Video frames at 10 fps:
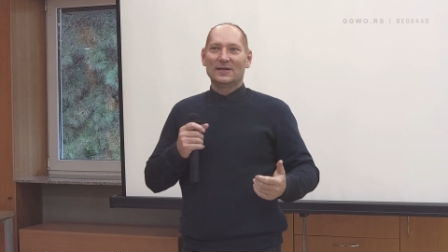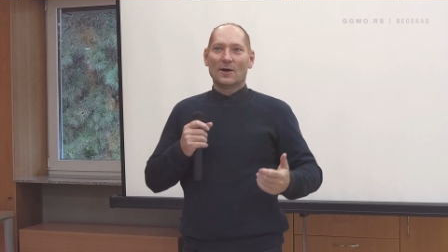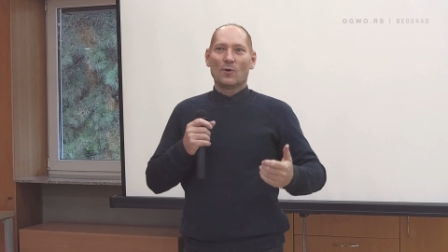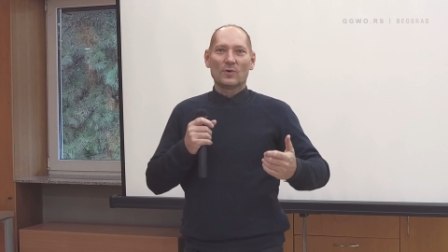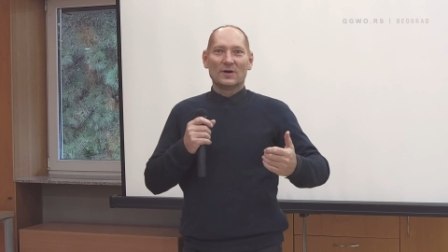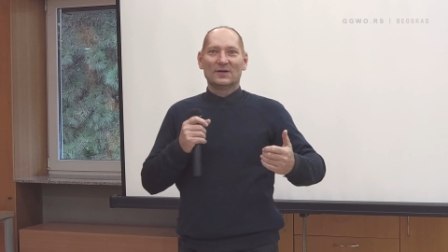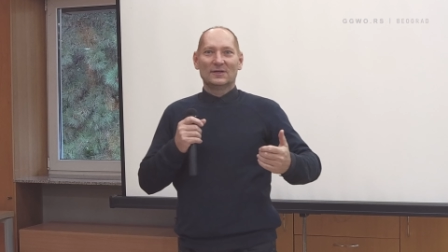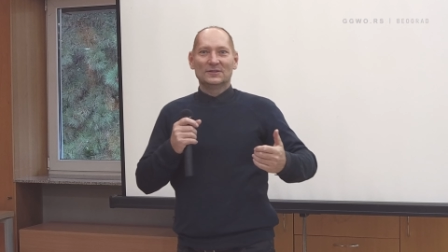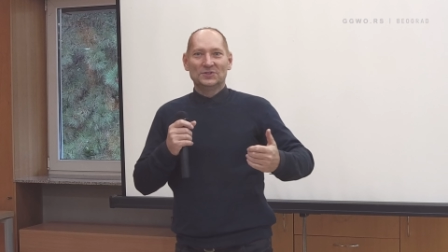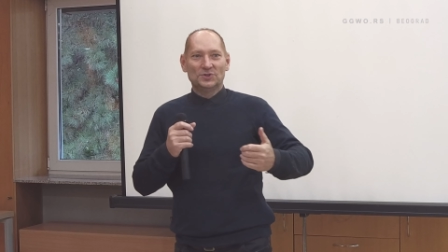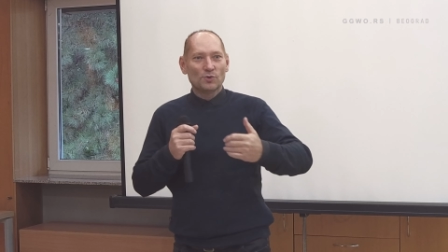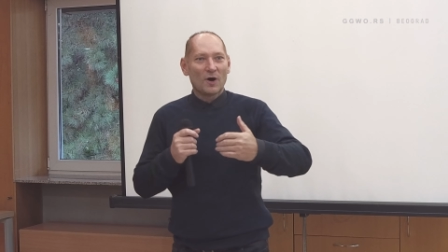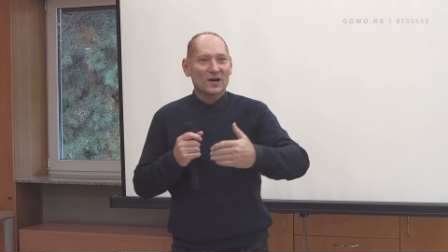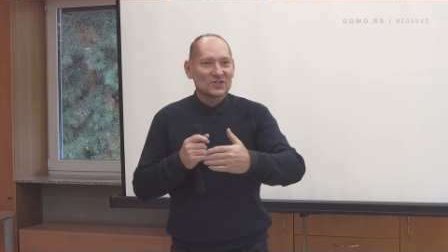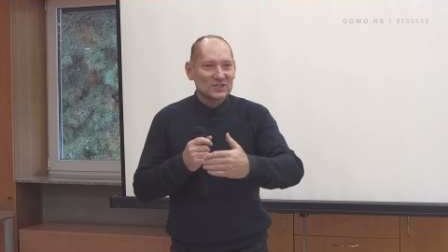You know,
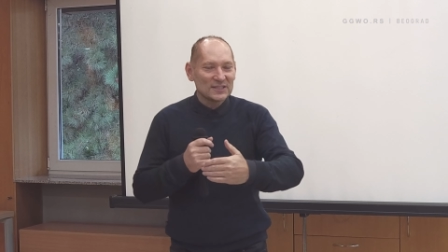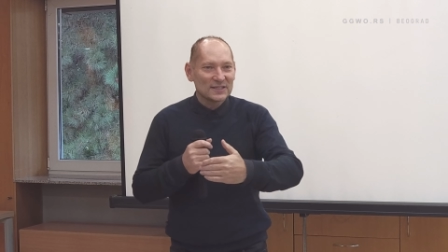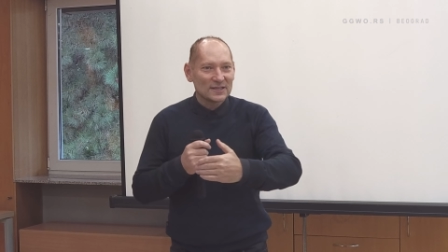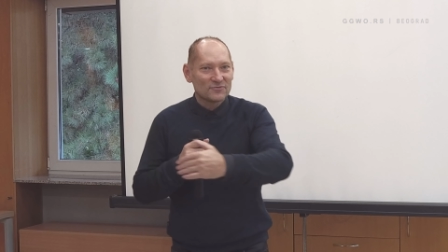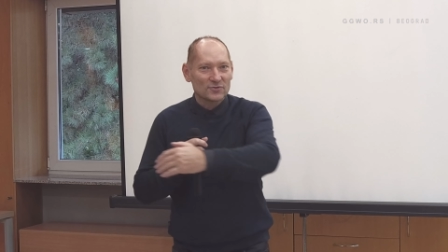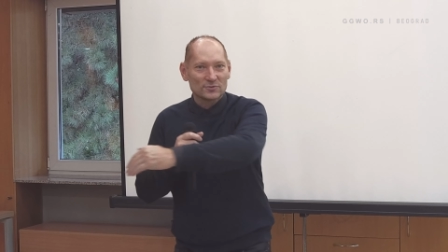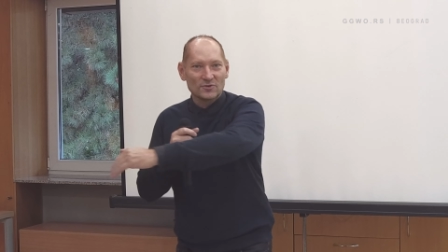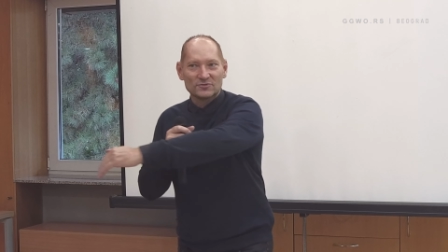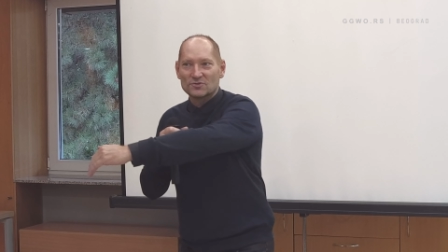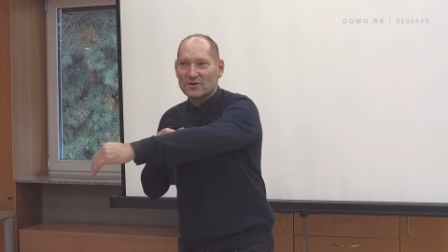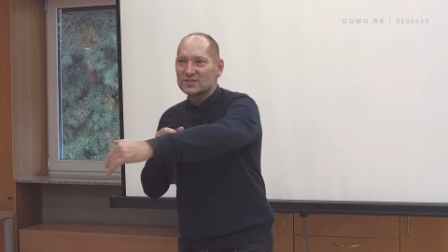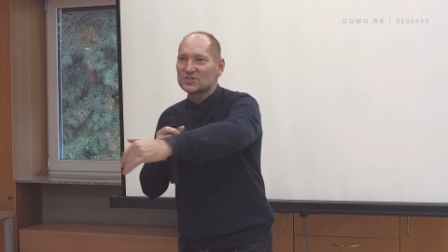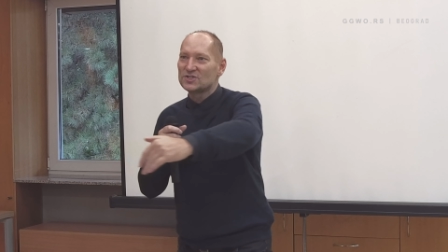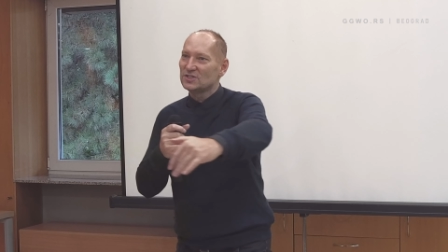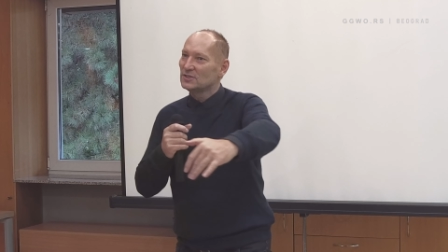you are standing in front of the
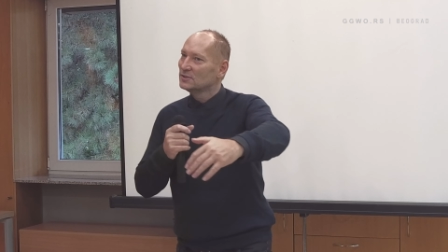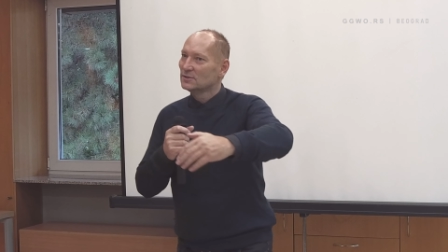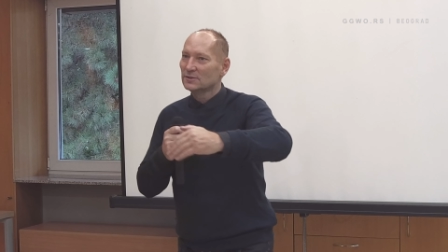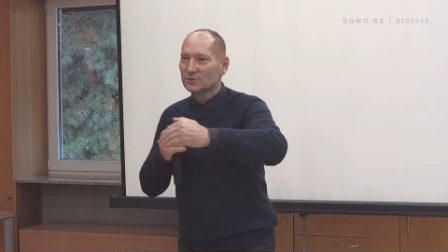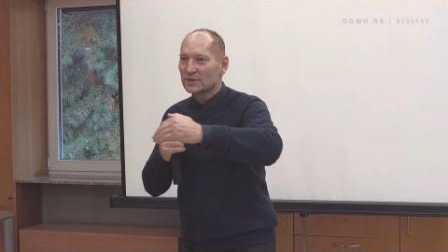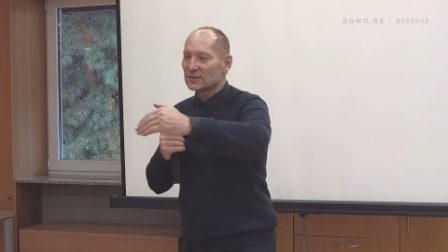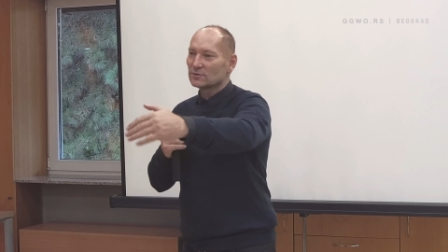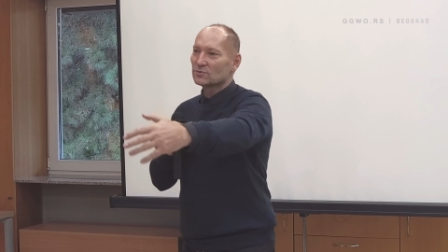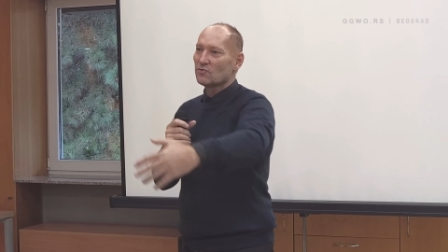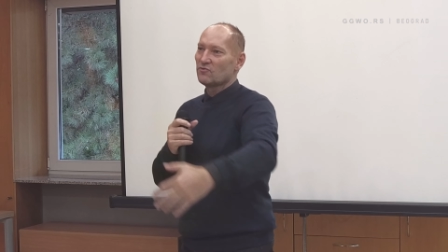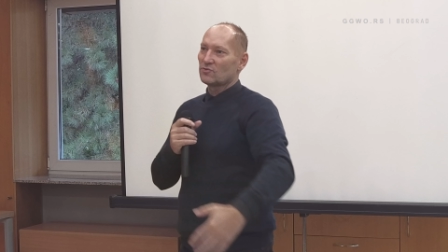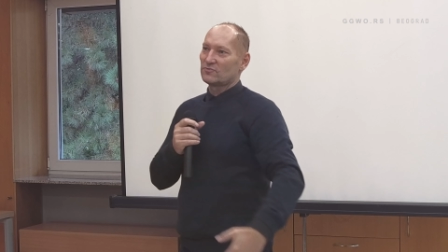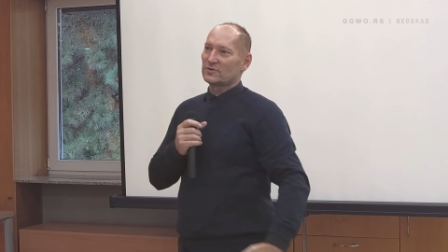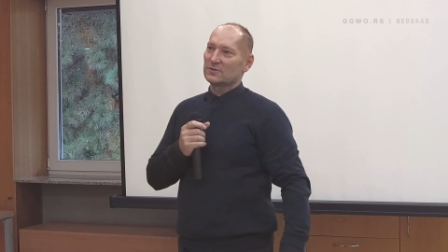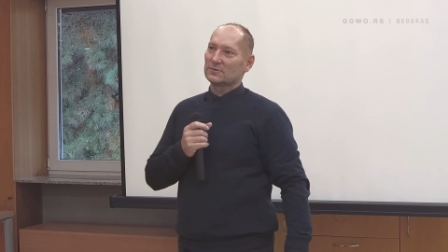Red Sea, you cannot go
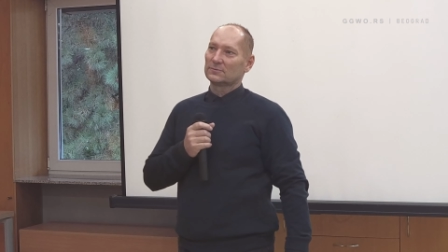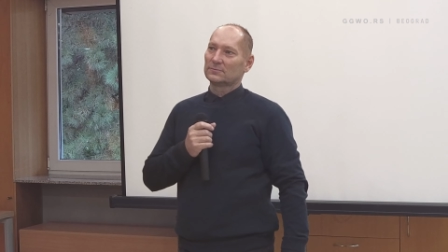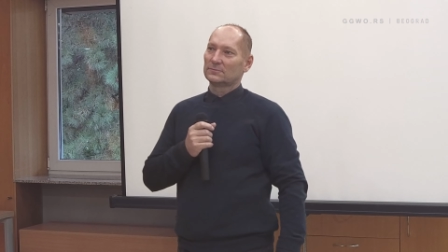forward.